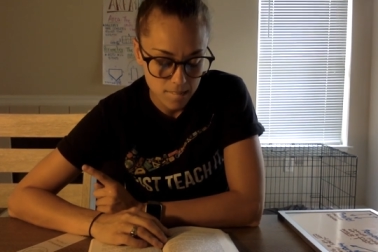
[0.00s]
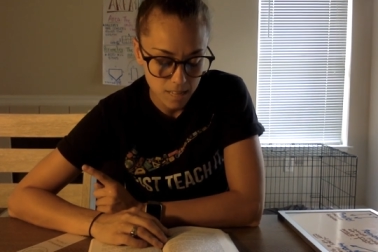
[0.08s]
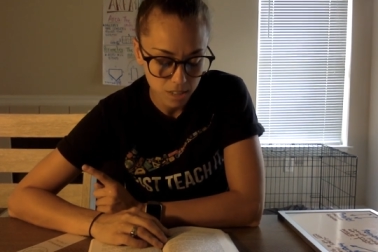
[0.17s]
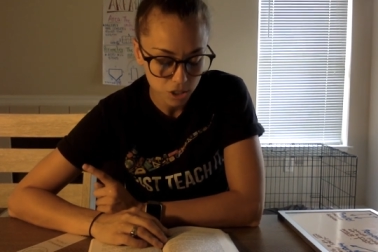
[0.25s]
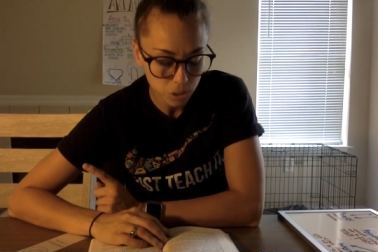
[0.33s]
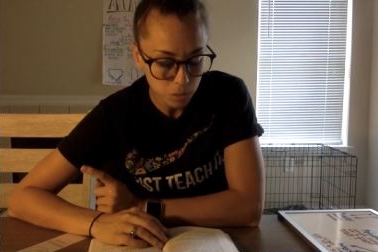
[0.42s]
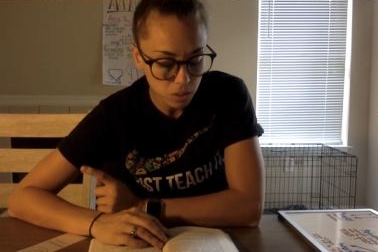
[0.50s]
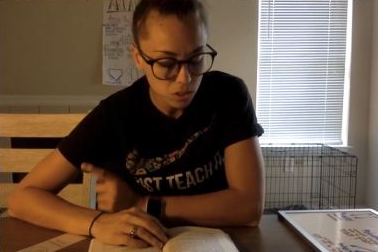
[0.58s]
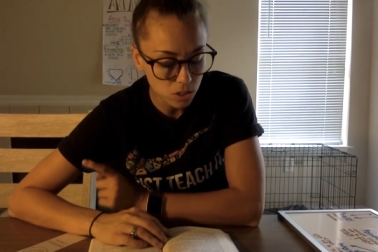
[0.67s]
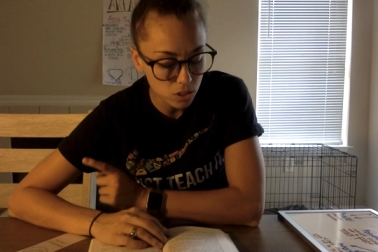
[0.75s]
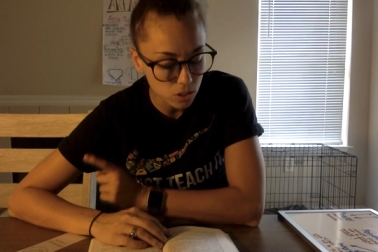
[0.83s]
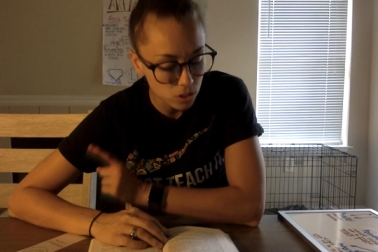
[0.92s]
and she was
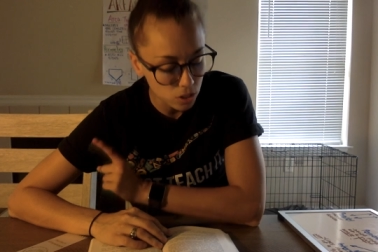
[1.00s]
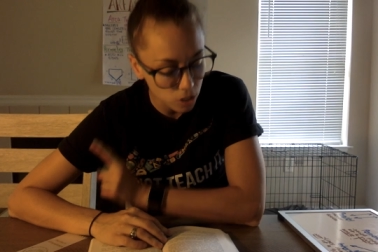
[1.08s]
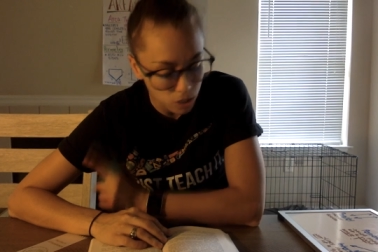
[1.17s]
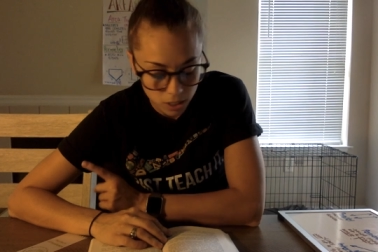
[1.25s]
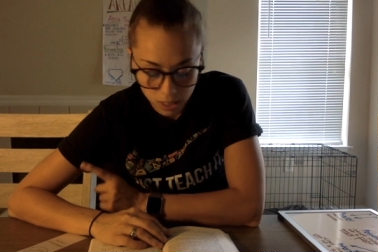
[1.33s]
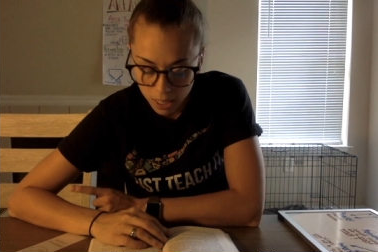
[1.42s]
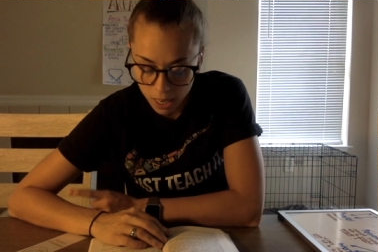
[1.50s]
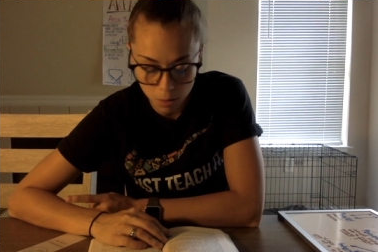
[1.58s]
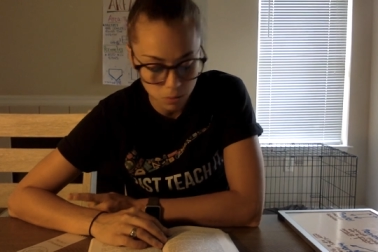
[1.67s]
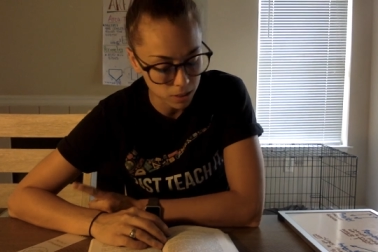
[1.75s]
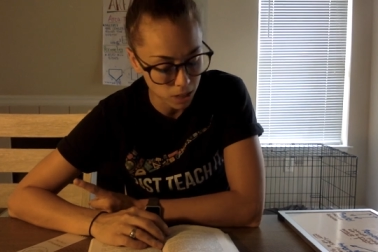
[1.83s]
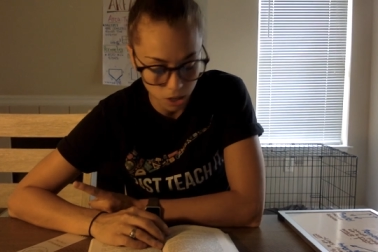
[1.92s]
certain it
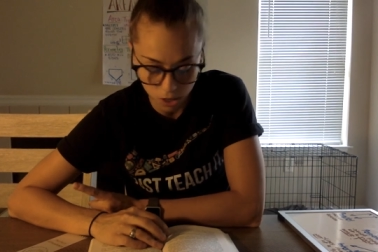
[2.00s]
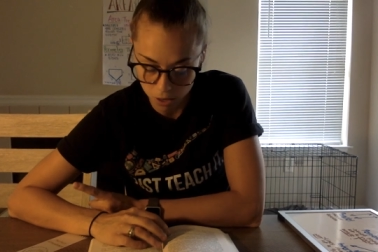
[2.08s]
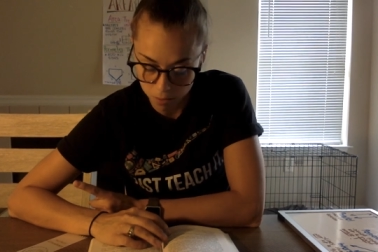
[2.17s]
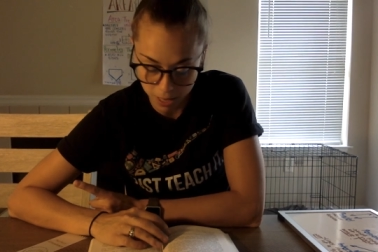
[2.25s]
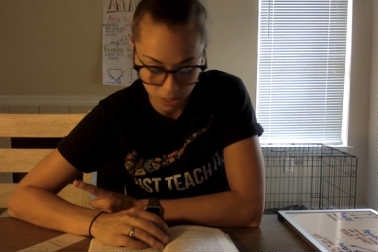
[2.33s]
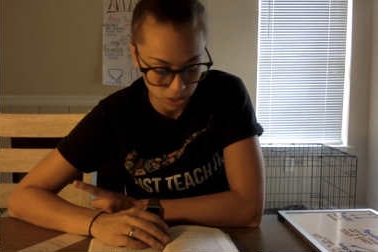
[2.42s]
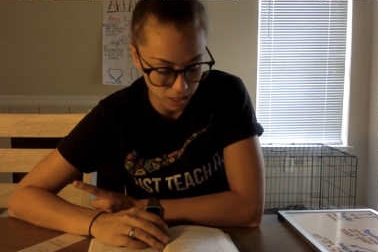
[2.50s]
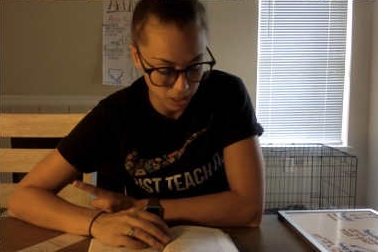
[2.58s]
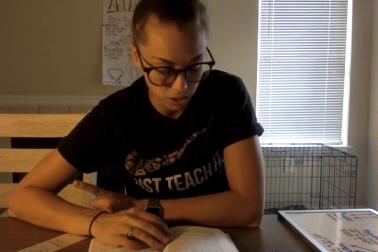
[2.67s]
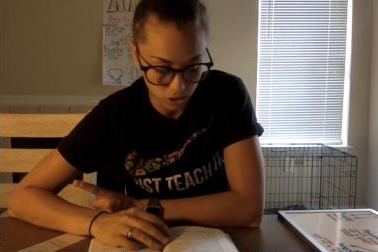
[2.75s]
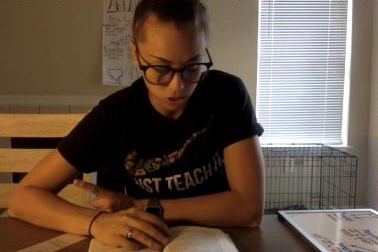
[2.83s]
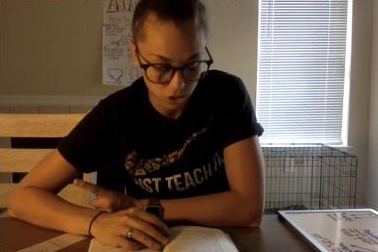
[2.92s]
was not her
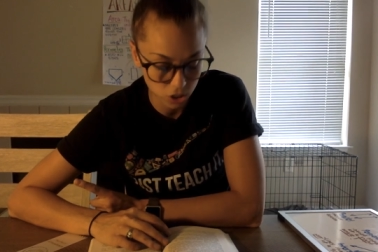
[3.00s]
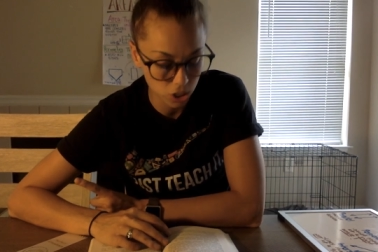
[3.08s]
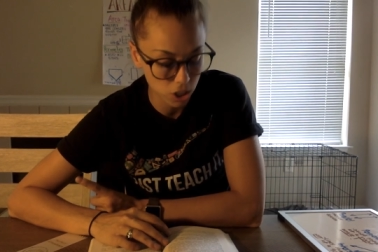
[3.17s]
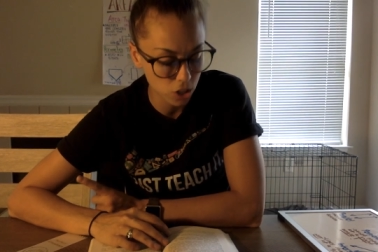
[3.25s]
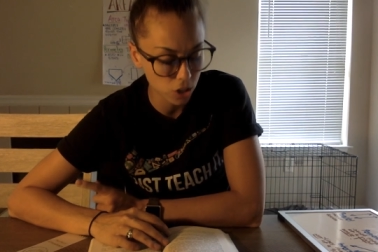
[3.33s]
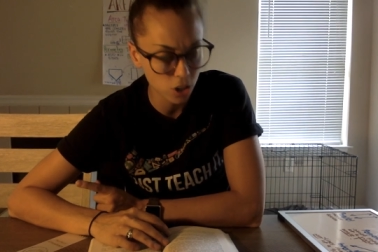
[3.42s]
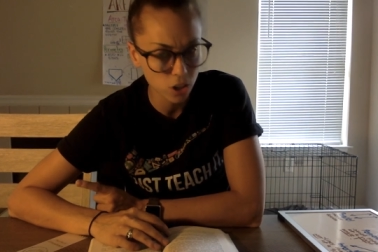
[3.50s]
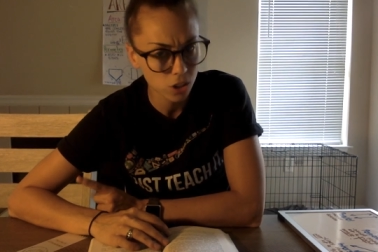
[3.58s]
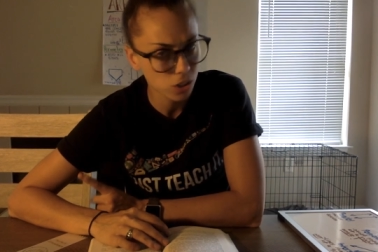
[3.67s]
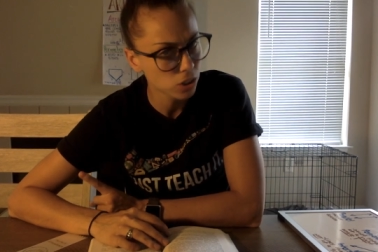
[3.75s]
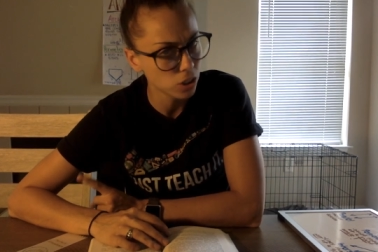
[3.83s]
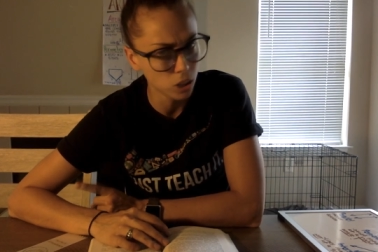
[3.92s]
imagination. She
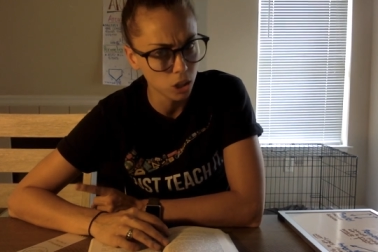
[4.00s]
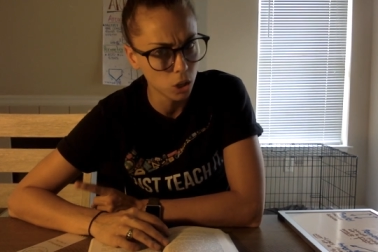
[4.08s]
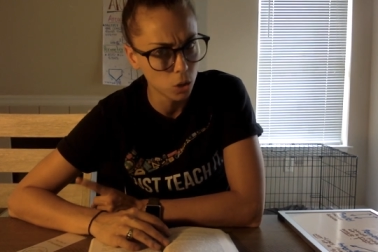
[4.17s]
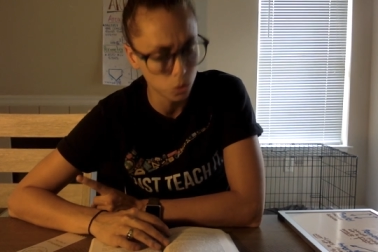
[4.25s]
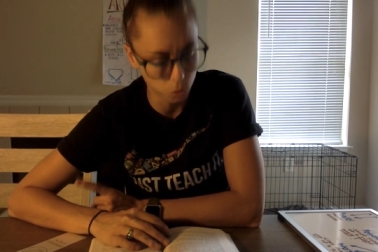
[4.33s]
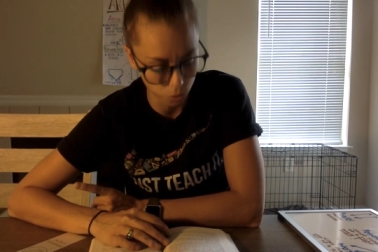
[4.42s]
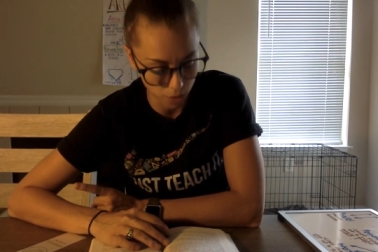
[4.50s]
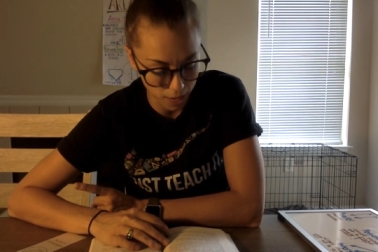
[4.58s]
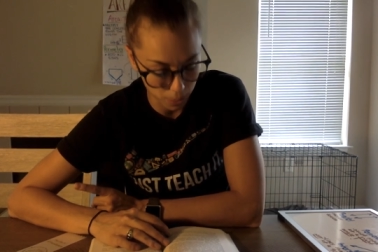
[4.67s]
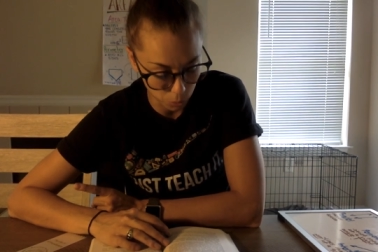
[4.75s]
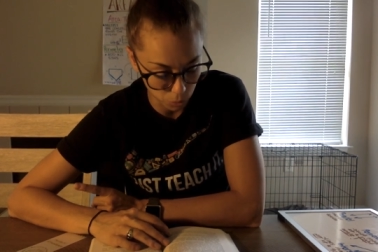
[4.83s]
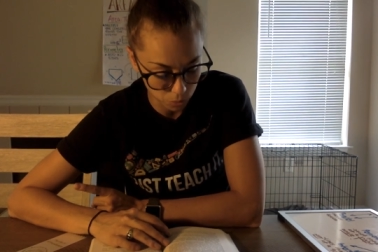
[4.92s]
heard a low
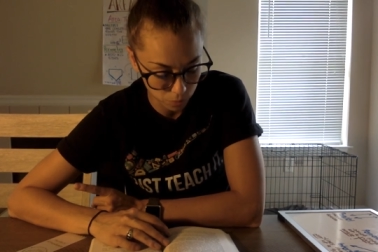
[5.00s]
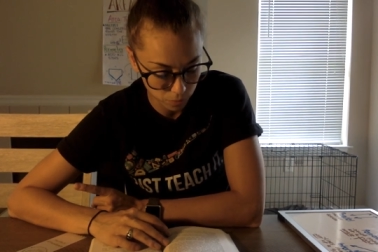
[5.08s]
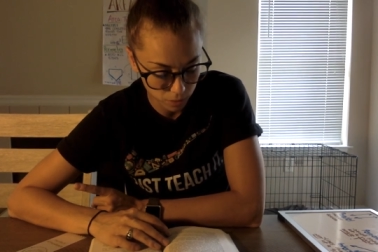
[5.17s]
growl.